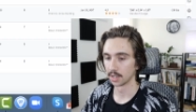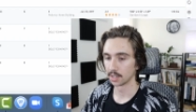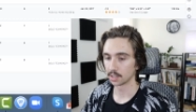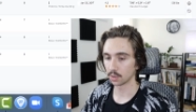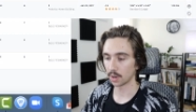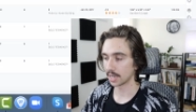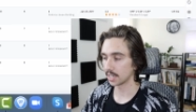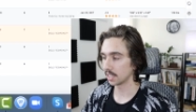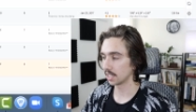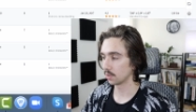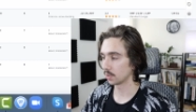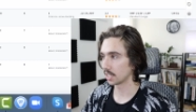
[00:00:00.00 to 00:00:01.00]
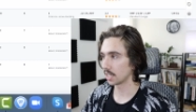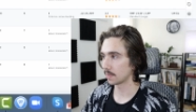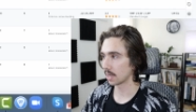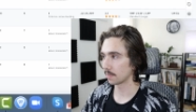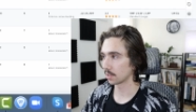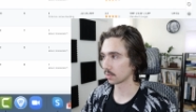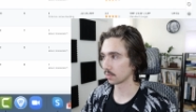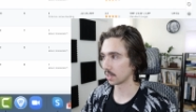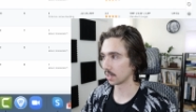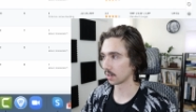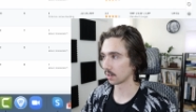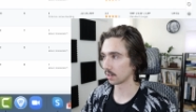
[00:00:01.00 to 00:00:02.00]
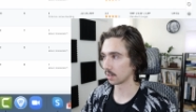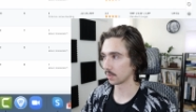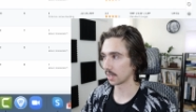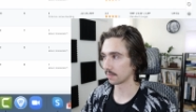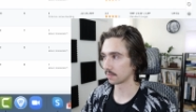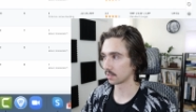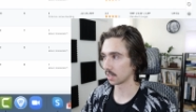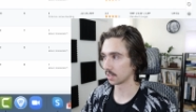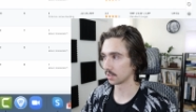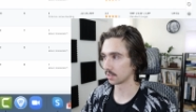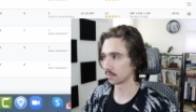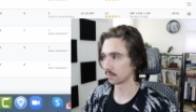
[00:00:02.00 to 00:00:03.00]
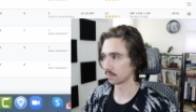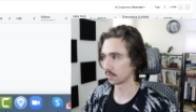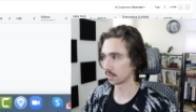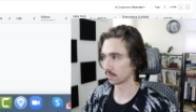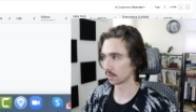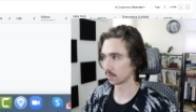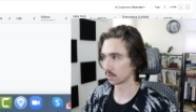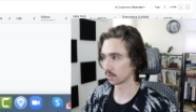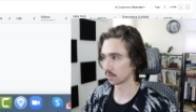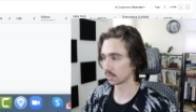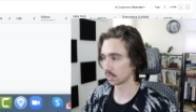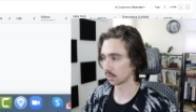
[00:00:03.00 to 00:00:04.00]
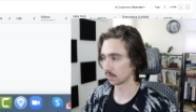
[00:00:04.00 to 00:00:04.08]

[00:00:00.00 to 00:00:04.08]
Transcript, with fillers: So ideally, you would keep coming through here, and we have tons of different results here.